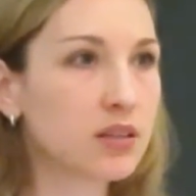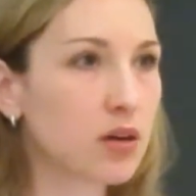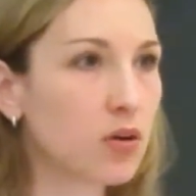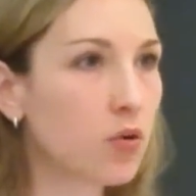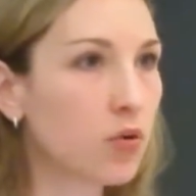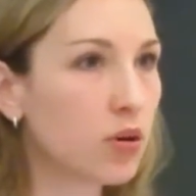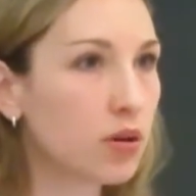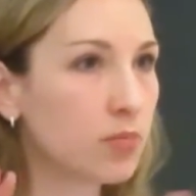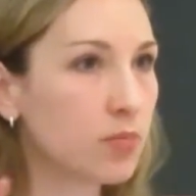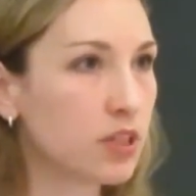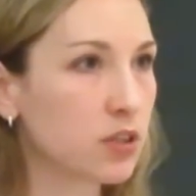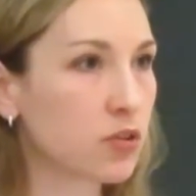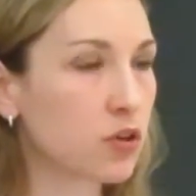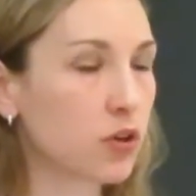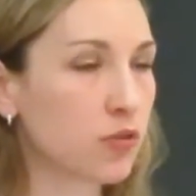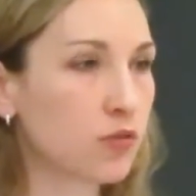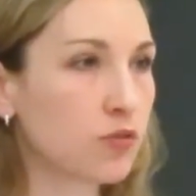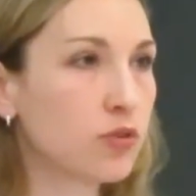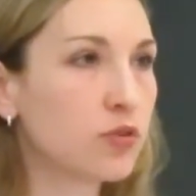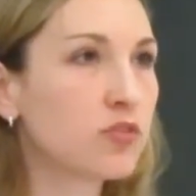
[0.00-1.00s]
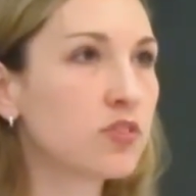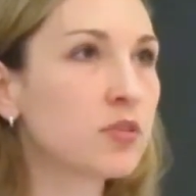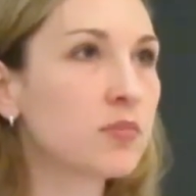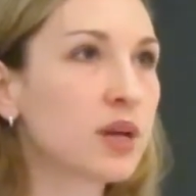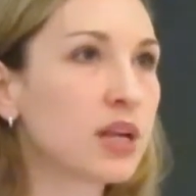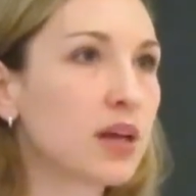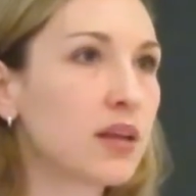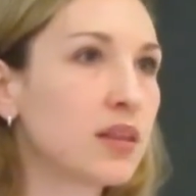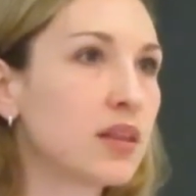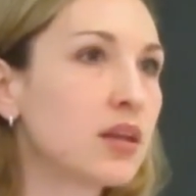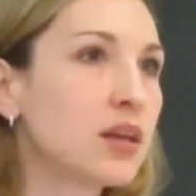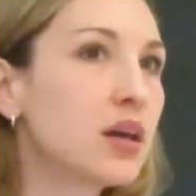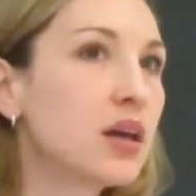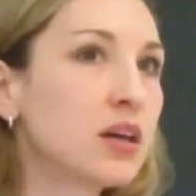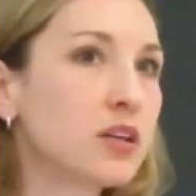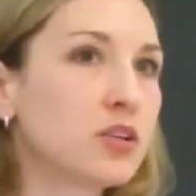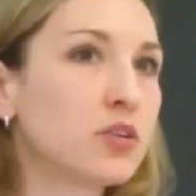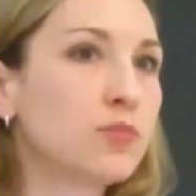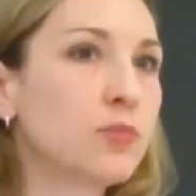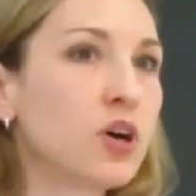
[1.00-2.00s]
They're all a bit confusing, but I think
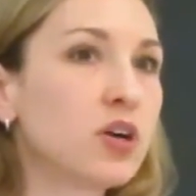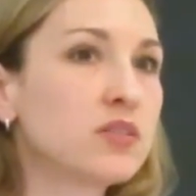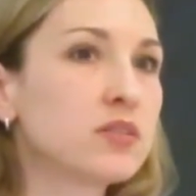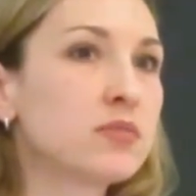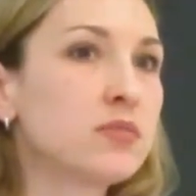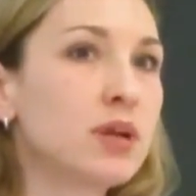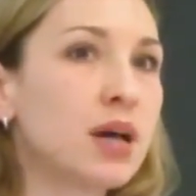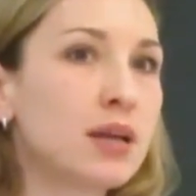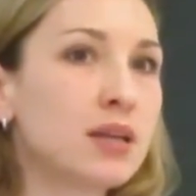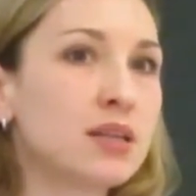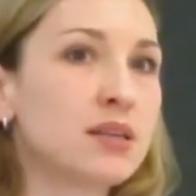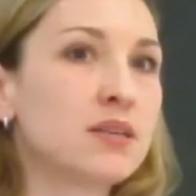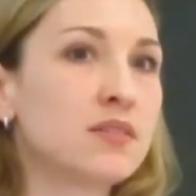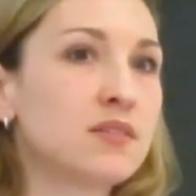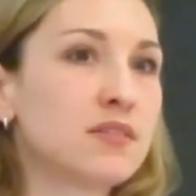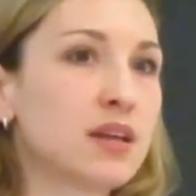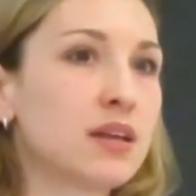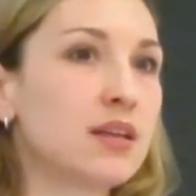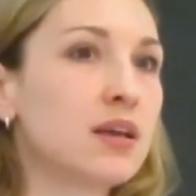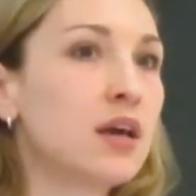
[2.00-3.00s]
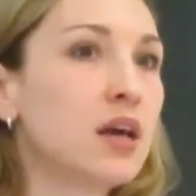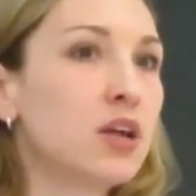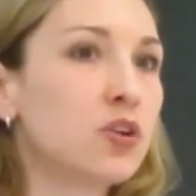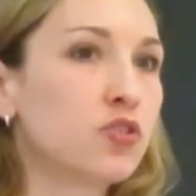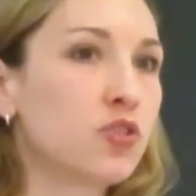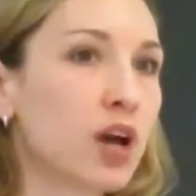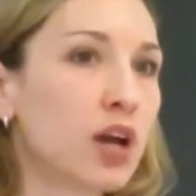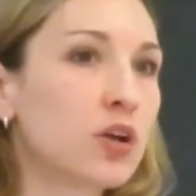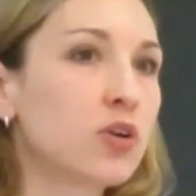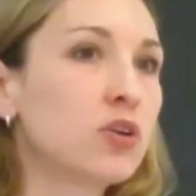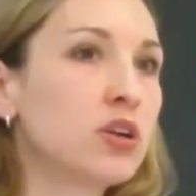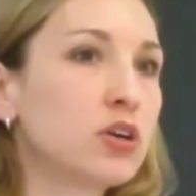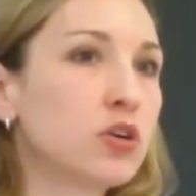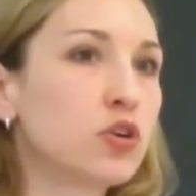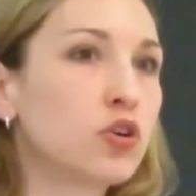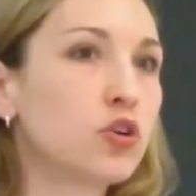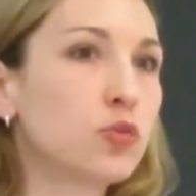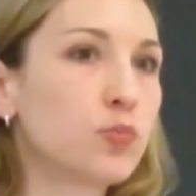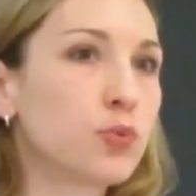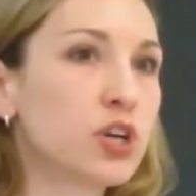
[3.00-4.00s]
the bottom line is that triangular
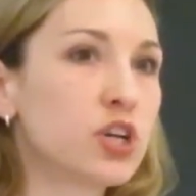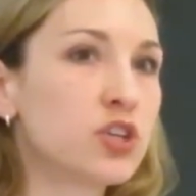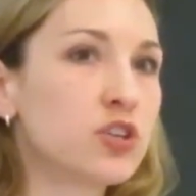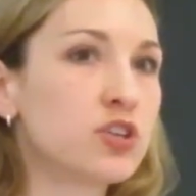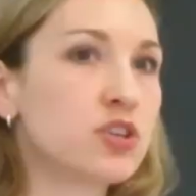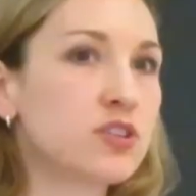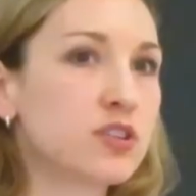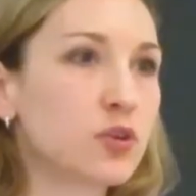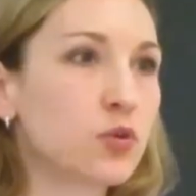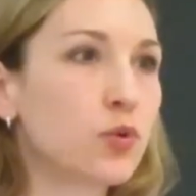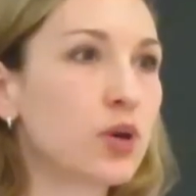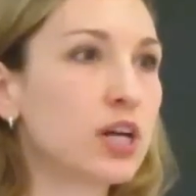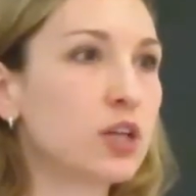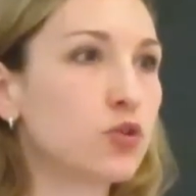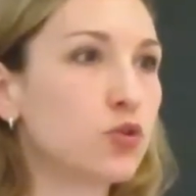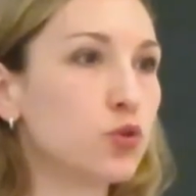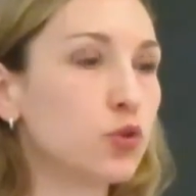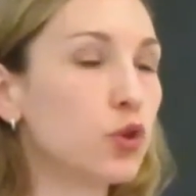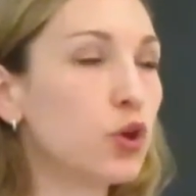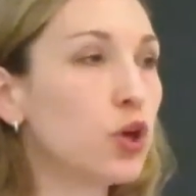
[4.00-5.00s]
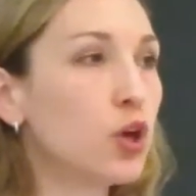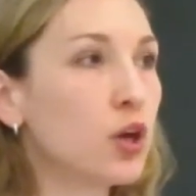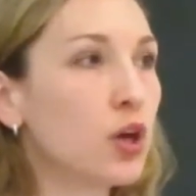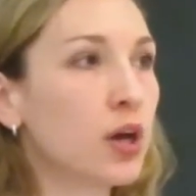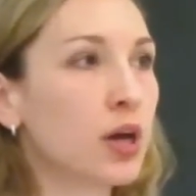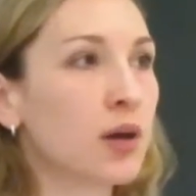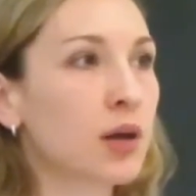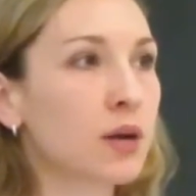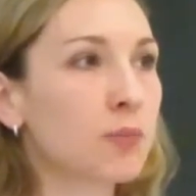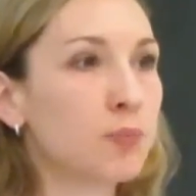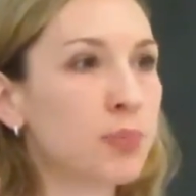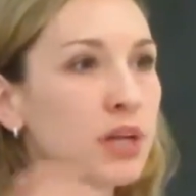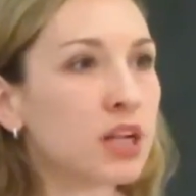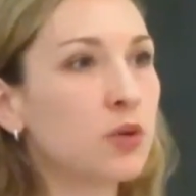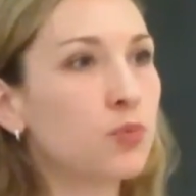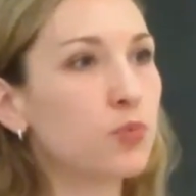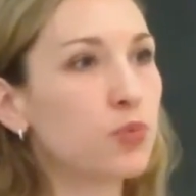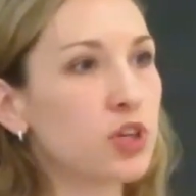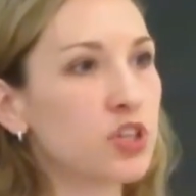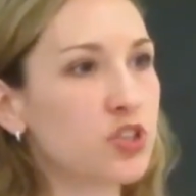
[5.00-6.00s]
cooperation is a way to
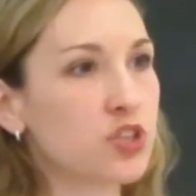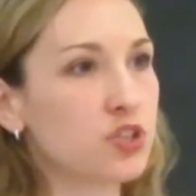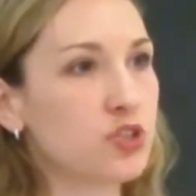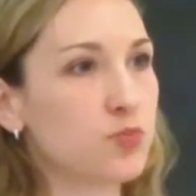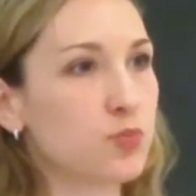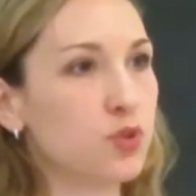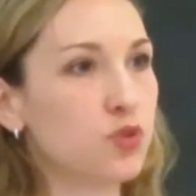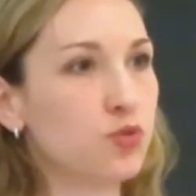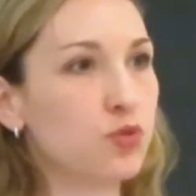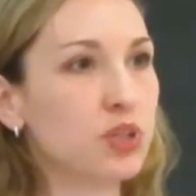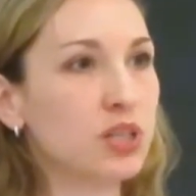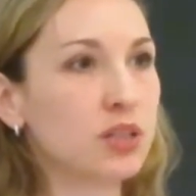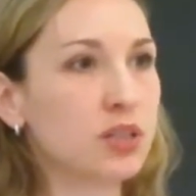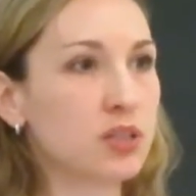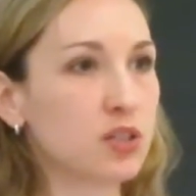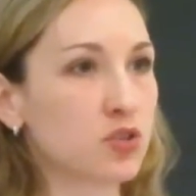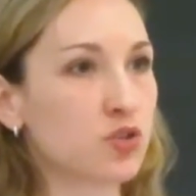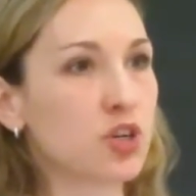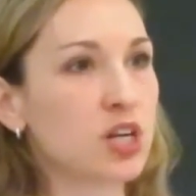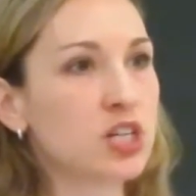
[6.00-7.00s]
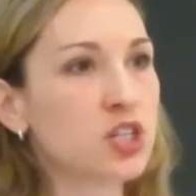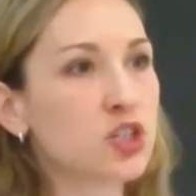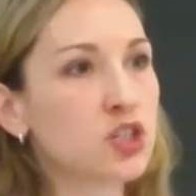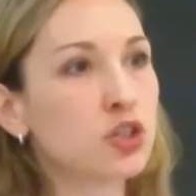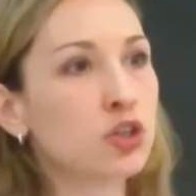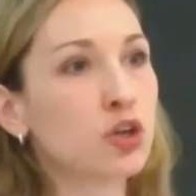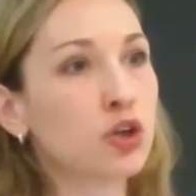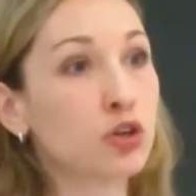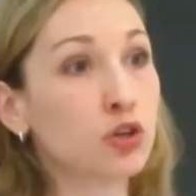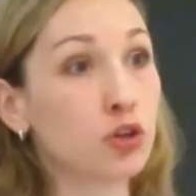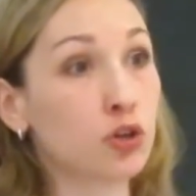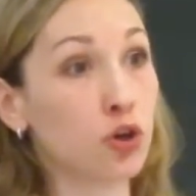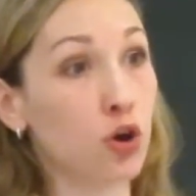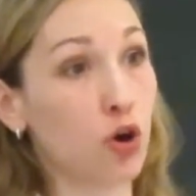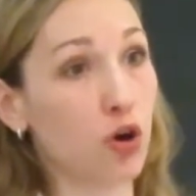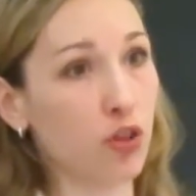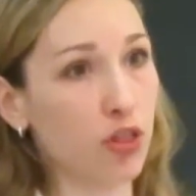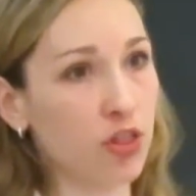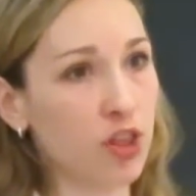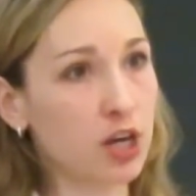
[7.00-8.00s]
build bridges between the traditional
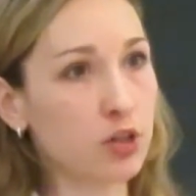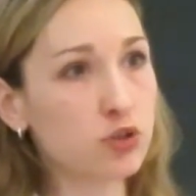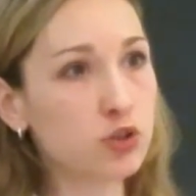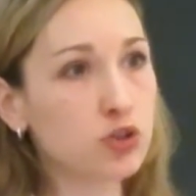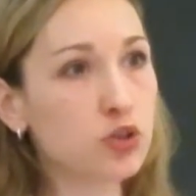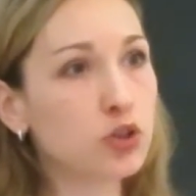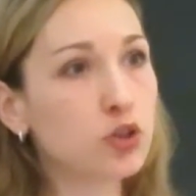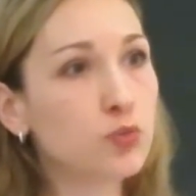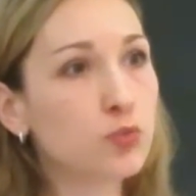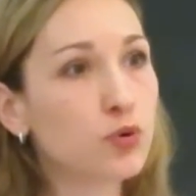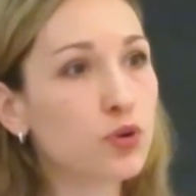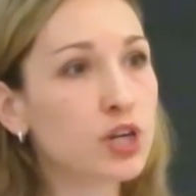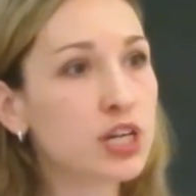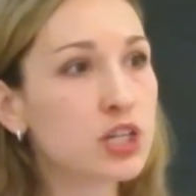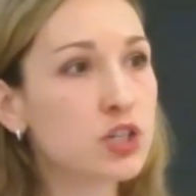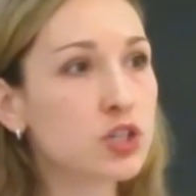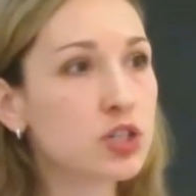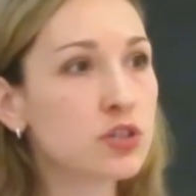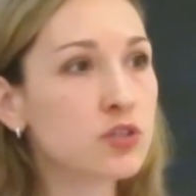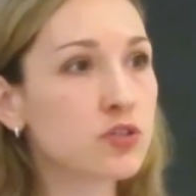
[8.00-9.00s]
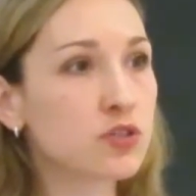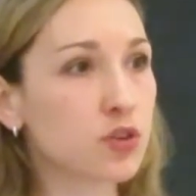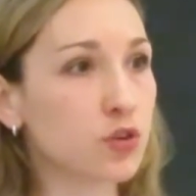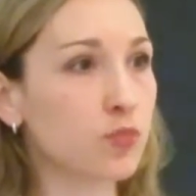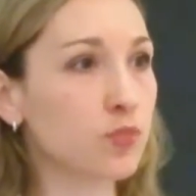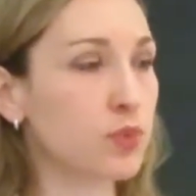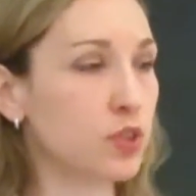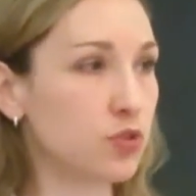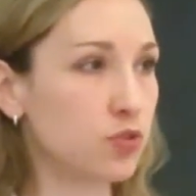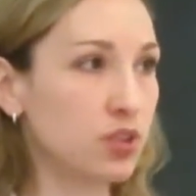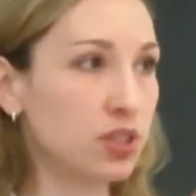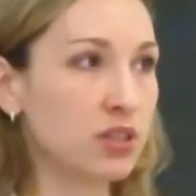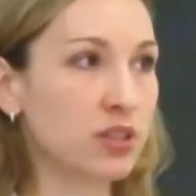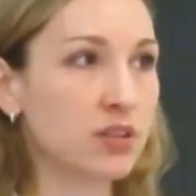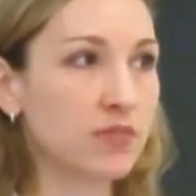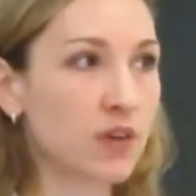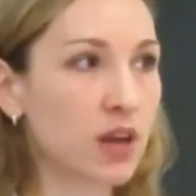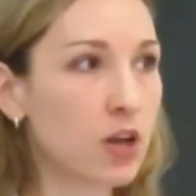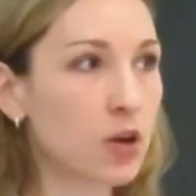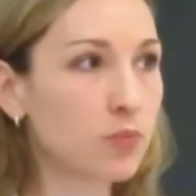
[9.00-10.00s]
North-South cooperation, so between
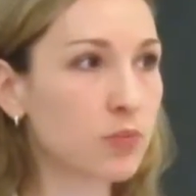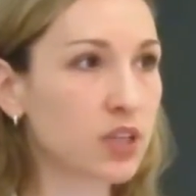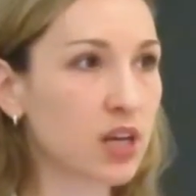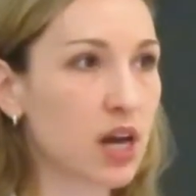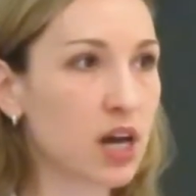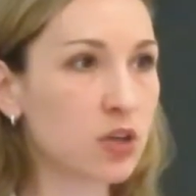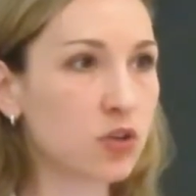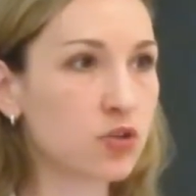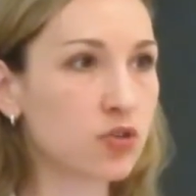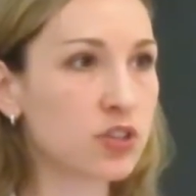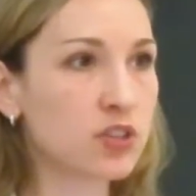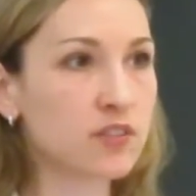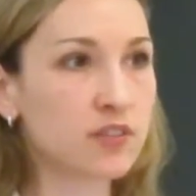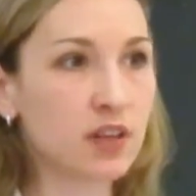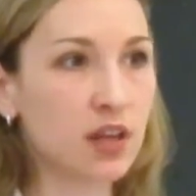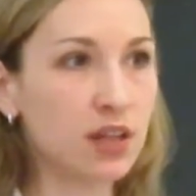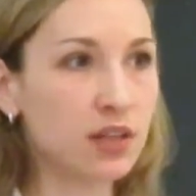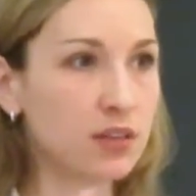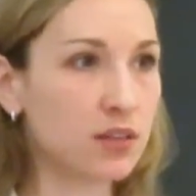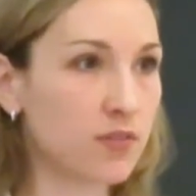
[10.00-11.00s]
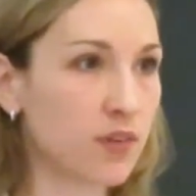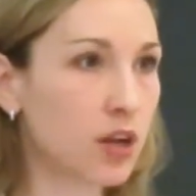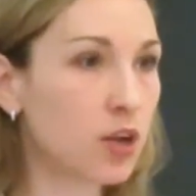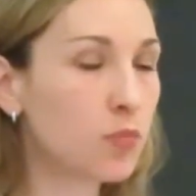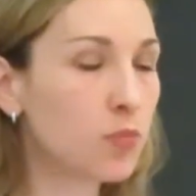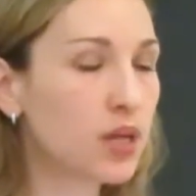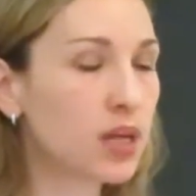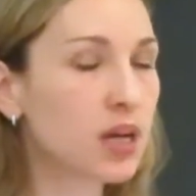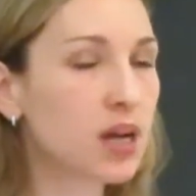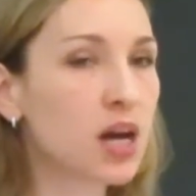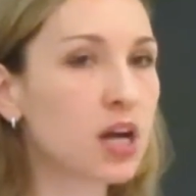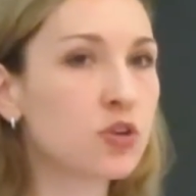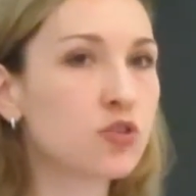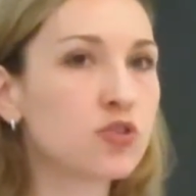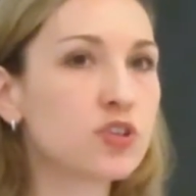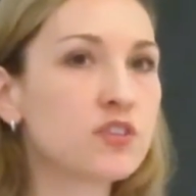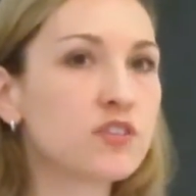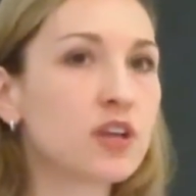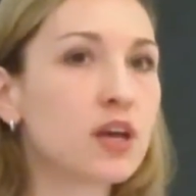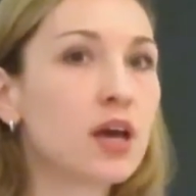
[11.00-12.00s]
developed countries and developing
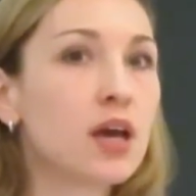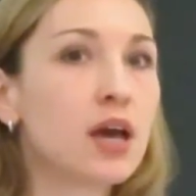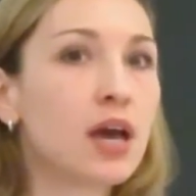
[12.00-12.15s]
countries,